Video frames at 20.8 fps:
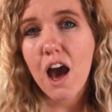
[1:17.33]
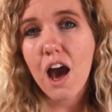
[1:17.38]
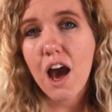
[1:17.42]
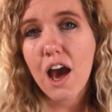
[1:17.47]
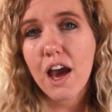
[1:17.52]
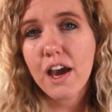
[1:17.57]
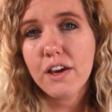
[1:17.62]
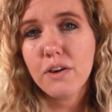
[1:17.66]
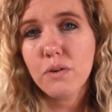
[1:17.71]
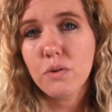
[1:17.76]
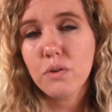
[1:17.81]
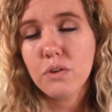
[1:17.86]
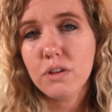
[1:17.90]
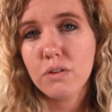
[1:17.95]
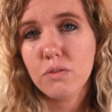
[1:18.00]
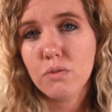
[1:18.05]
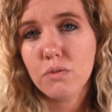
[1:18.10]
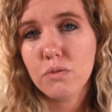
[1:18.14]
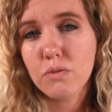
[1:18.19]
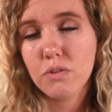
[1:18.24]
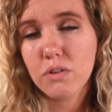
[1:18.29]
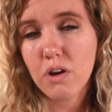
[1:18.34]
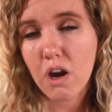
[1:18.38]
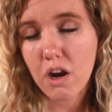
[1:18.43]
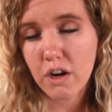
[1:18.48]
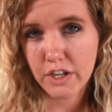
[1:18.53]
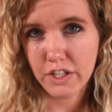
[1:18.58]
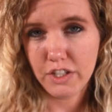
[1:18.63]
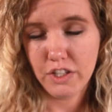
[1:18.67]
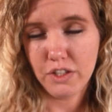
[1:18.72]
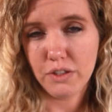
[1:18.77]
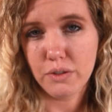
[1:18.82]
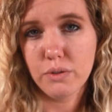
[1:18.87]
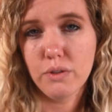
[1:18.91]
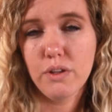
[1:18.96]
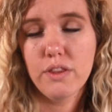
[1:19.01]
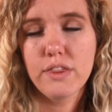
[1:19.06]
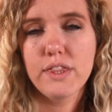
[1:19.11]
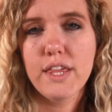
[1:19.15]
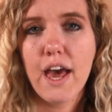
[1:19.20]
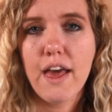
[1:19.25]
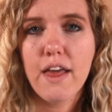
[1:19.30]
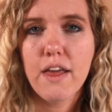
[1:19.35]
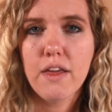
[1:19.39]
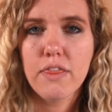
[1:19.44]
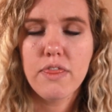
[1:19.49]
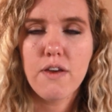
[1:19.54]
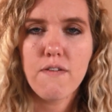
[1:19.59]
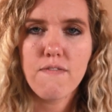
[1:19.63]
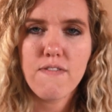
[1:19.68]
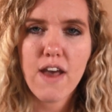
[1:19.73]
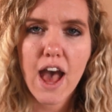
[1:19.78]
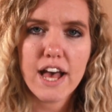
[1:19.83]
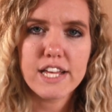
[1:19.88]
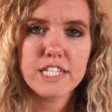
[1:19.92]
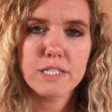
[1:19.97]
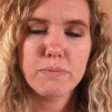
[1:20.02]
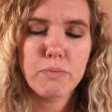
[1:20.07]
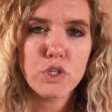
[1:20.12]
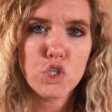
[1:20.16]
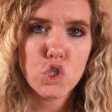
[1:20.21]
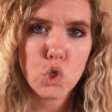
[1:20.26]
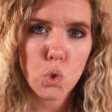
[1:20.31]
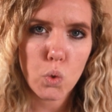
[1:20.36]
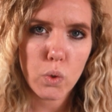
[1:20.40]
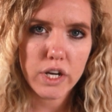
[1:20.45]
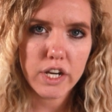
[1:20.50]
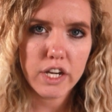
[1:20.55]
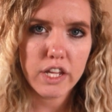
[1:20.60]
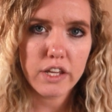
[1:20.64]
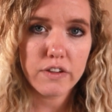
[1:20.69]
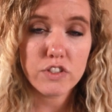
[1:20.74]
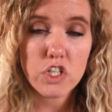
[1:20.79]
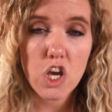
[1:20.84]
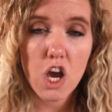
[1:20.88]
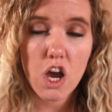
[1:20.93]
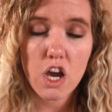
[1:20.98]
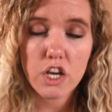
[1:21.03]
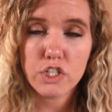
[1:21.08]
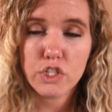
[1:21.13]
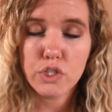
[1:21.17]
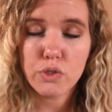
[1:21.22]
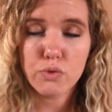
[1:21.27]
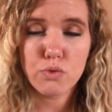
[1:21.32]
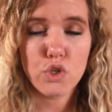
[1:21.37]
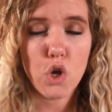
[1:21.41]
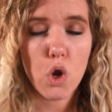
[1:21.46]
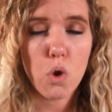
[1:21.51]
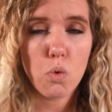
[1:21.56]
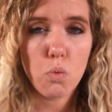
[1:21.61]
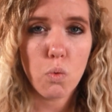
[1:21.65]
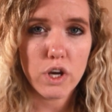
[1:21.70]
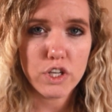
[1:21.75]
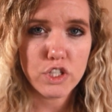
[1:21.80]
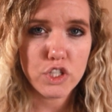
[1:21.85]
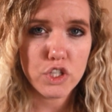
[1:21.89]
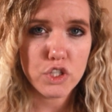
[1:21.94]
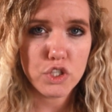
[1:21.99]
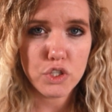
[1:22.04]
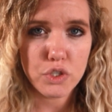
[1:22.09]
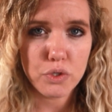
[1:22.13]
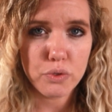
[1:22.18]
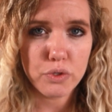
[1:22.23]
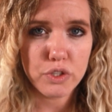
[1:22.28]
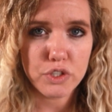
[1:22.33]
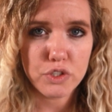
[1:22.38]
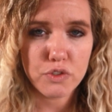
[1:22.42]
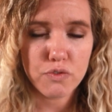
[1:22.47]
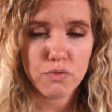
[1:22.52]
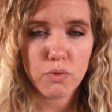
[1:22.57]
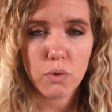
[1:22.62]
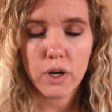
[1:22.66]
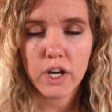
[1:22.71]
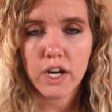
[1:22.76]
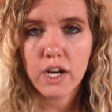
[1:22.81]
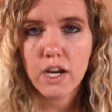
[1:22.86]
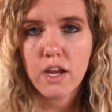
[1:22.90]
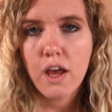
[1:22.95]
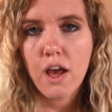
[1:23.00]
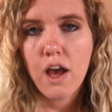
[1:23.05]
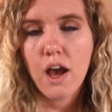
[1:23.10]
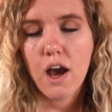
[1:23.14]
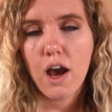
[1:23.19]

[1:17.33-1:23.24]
I argue that the vast majority of dogs you don't want to do this for.